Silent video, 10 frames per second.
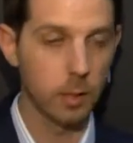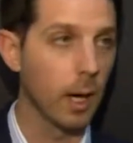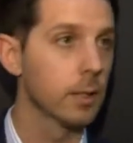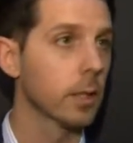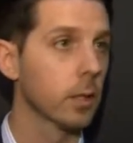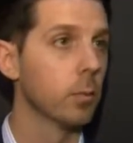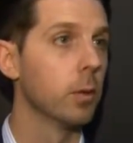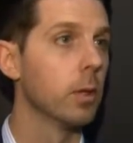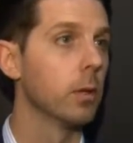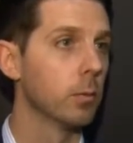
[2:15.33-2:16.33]
guys that can
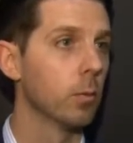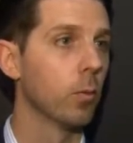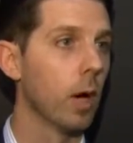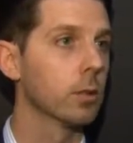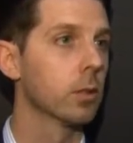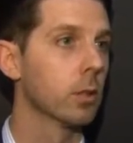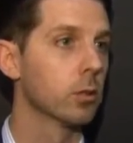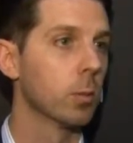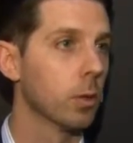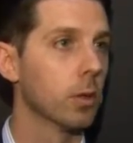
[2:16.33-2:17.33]
be roster
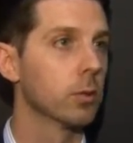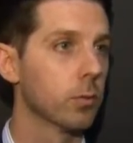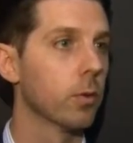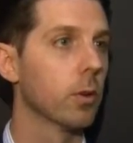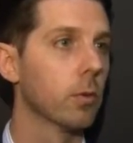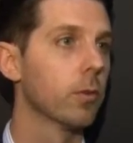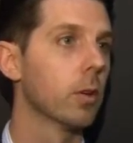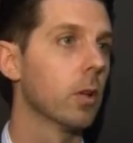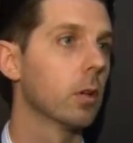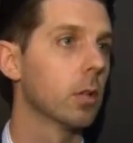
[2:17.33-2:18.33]
contributors for
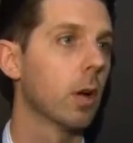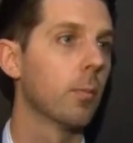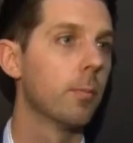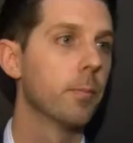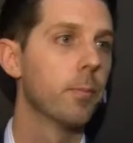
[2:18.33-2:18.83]
a long time.